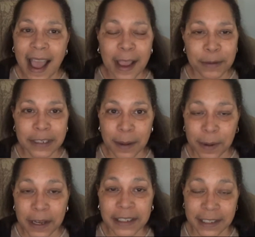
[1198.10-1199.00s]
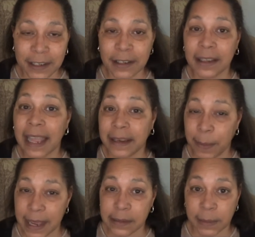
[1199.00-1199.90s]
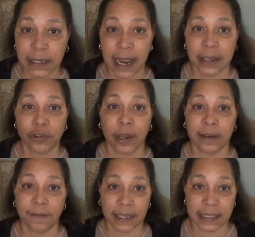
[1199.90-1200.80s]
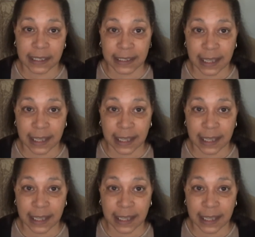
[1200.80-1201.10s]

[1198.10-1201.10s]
I was up until like past midnight trying to fix this